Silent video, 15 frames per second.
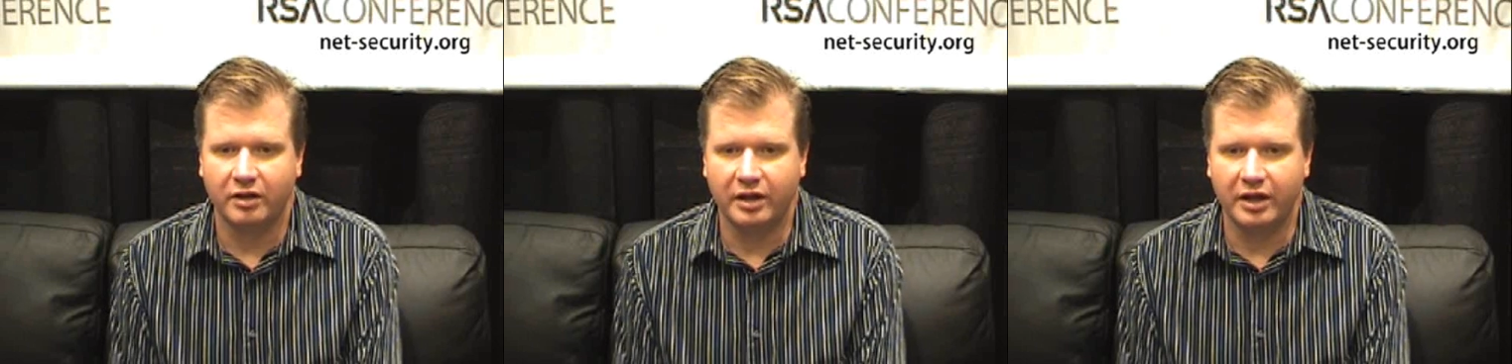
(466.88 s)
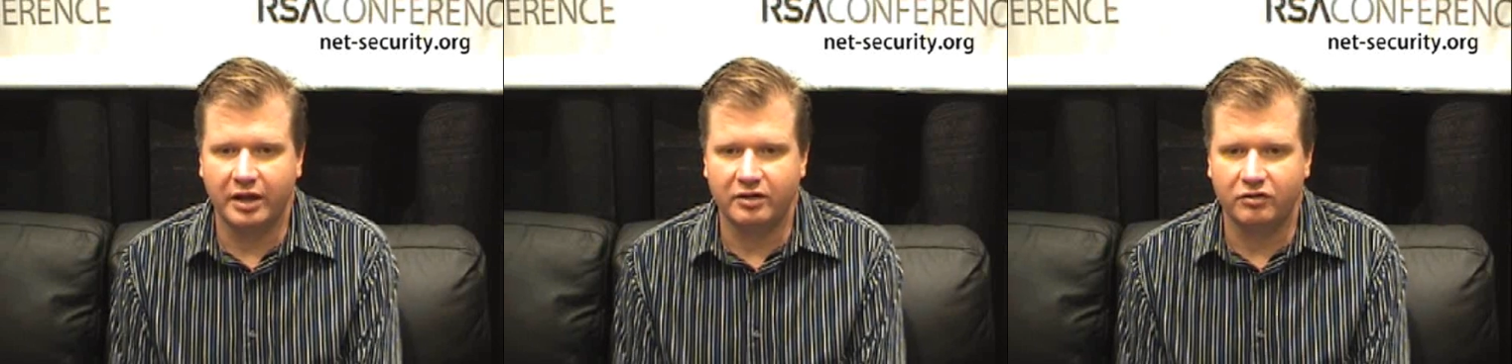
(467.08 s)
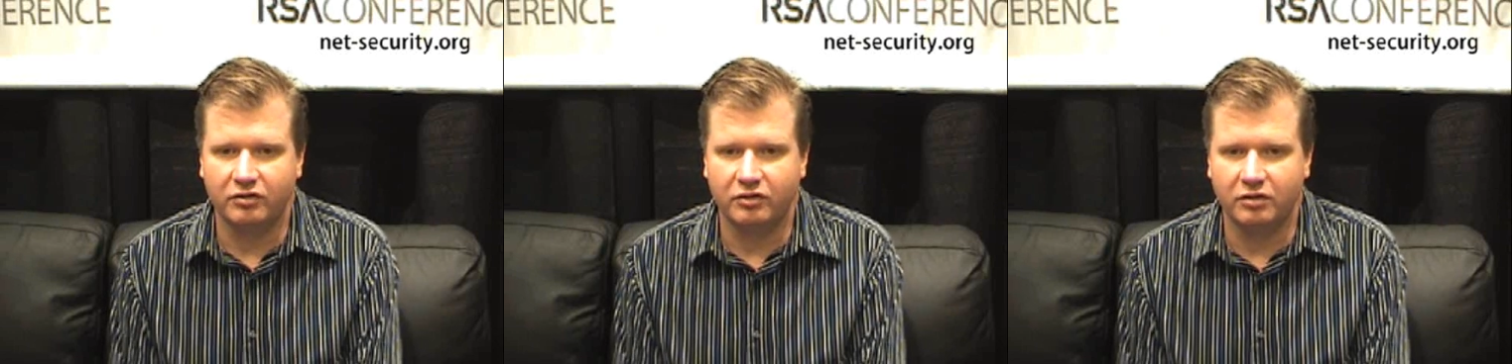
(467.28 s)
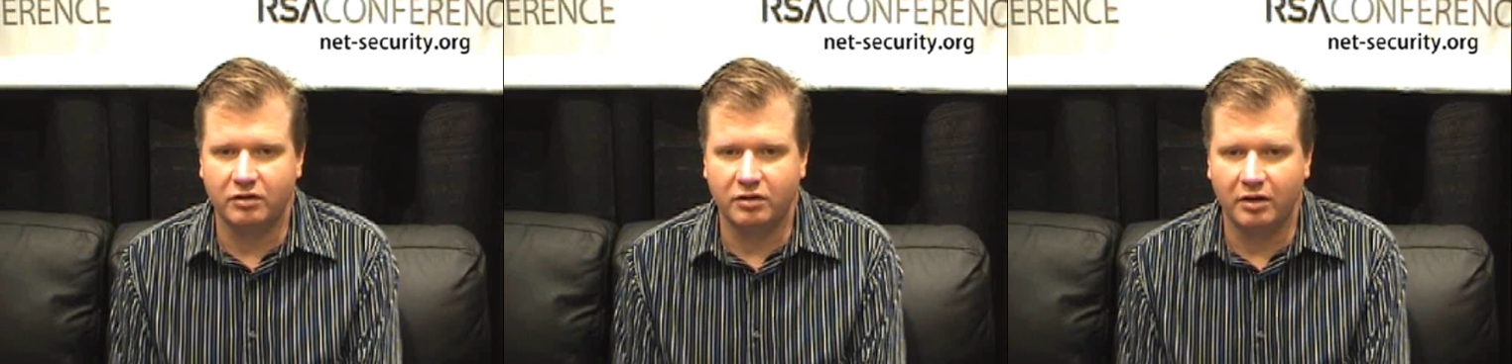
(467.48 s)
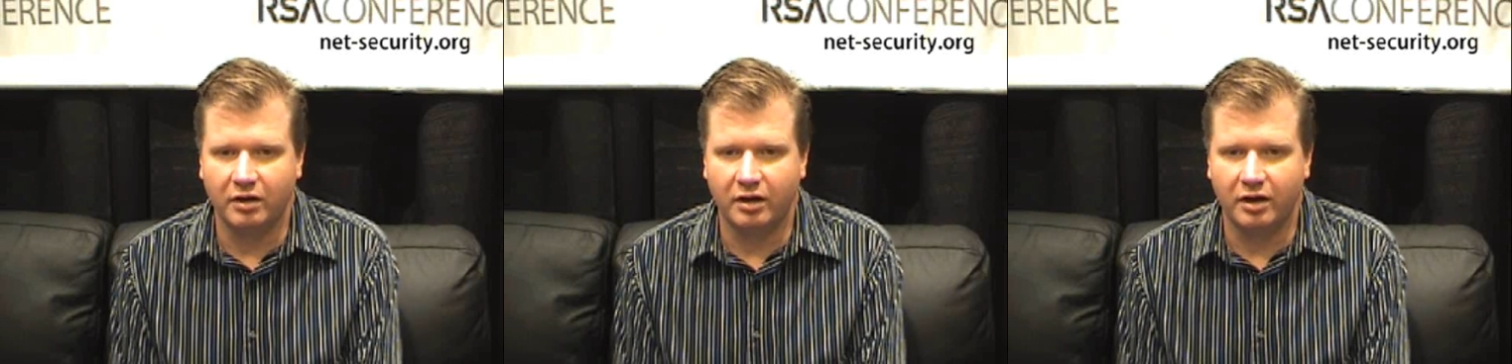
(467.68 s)
that
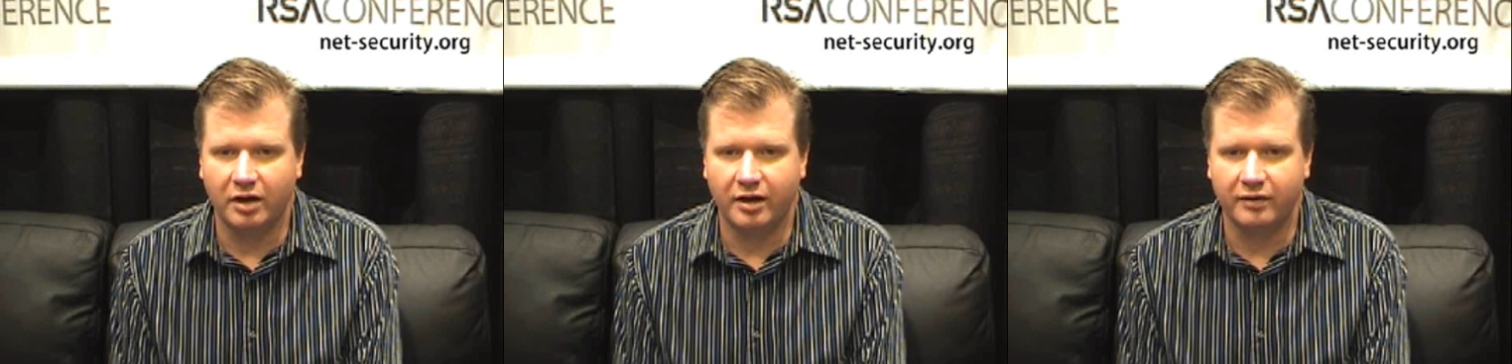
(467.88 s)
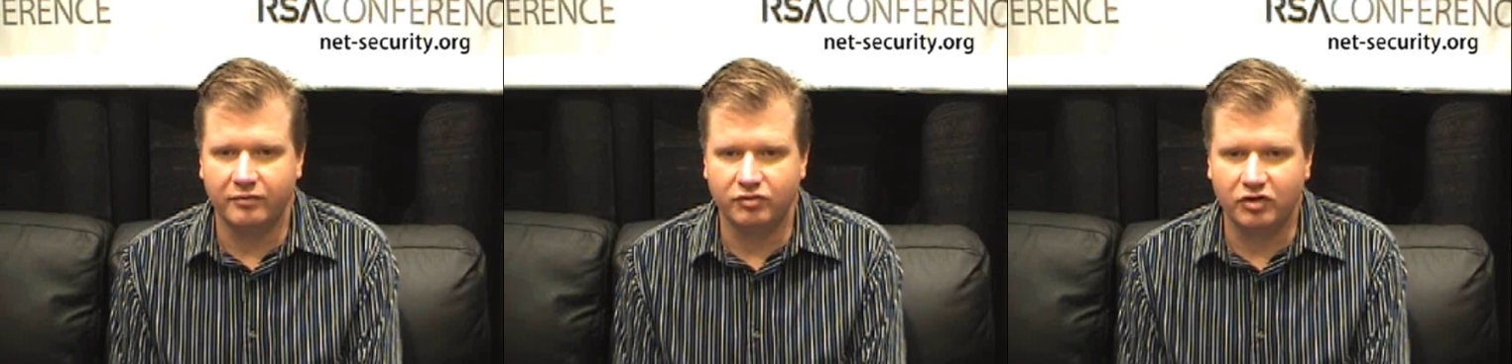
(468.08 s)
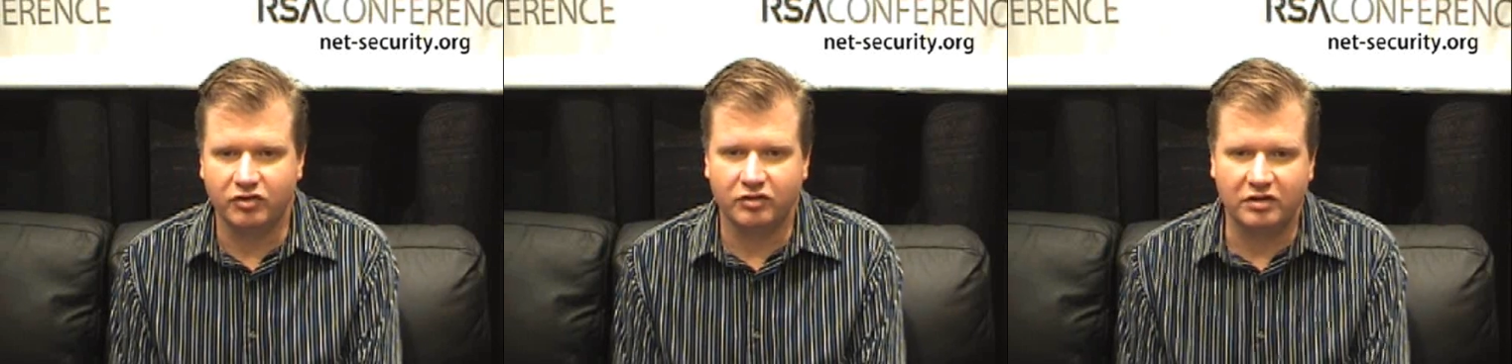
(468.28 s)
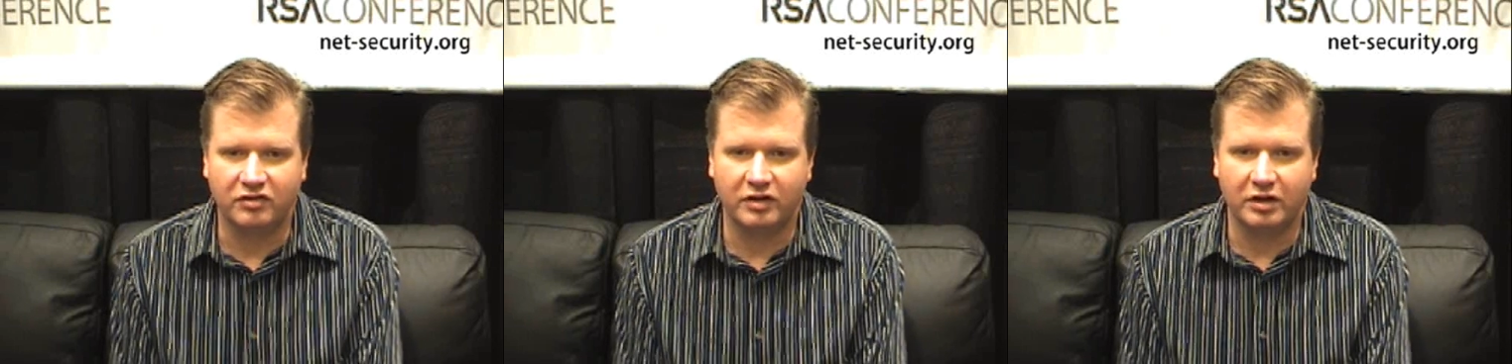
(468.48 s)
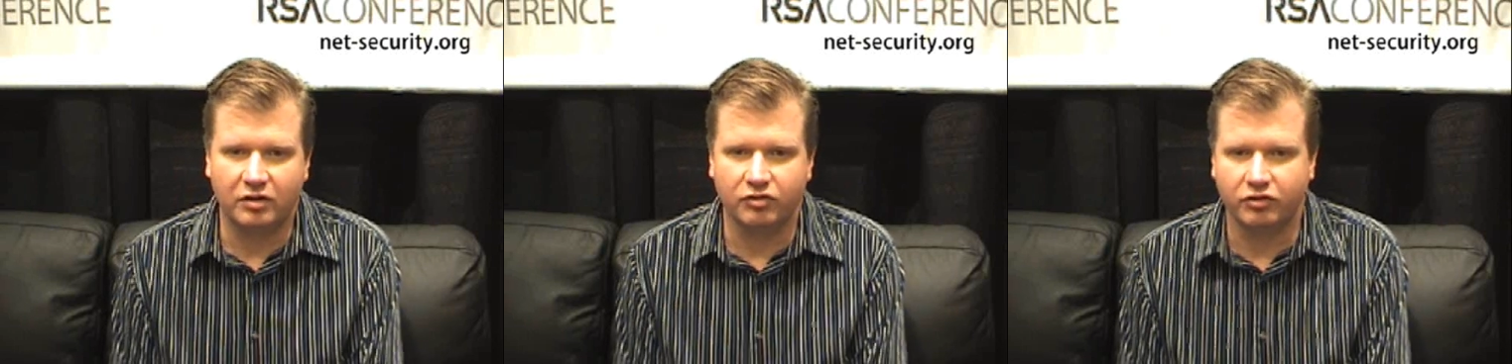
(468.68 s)
just a
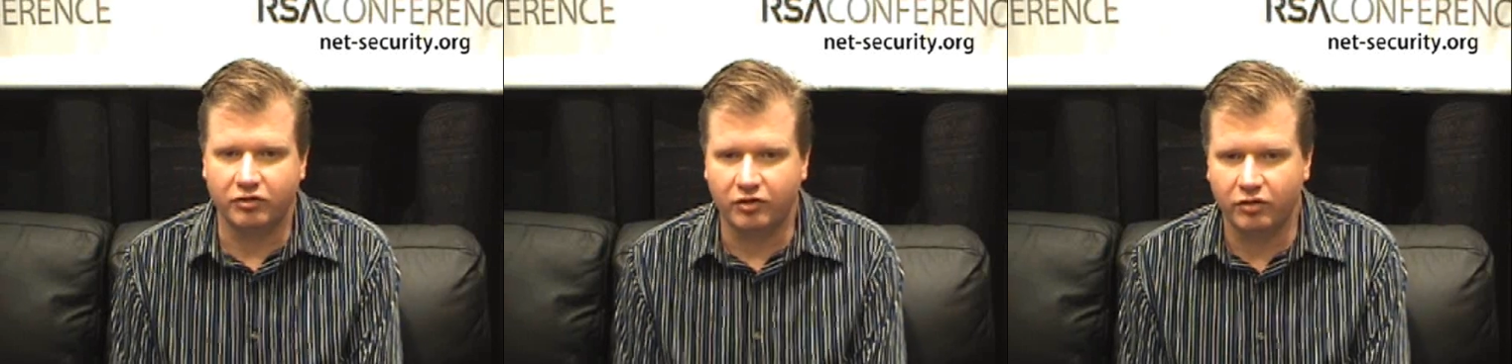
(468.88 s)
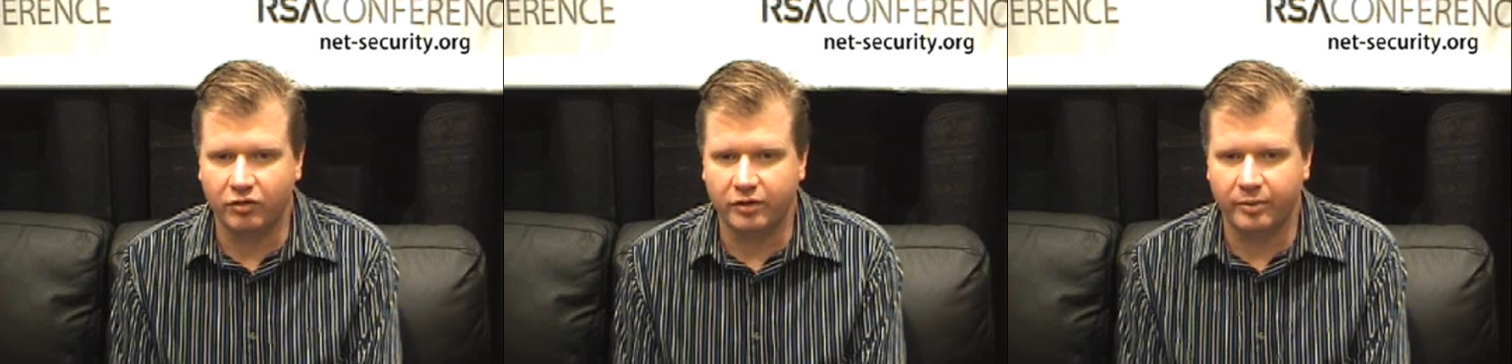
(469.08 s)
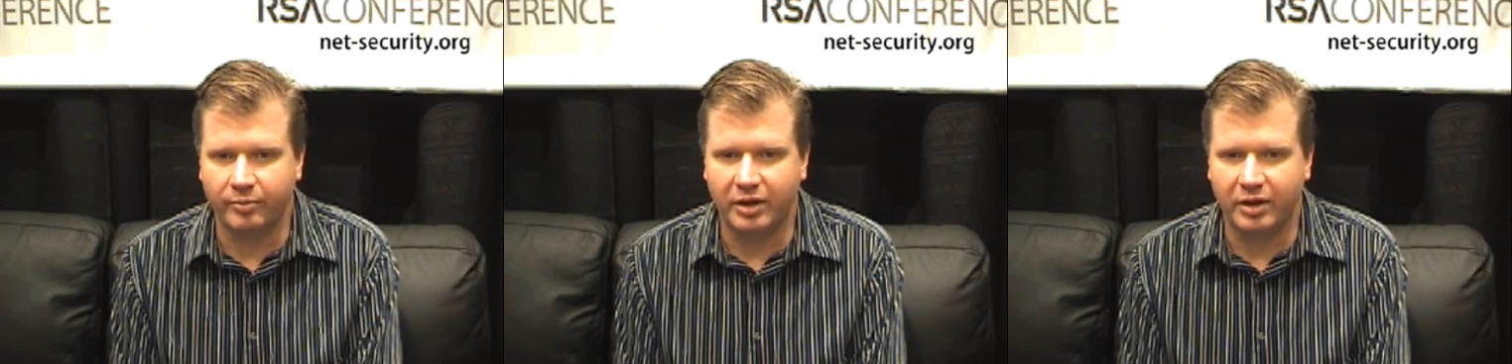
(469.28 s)
single security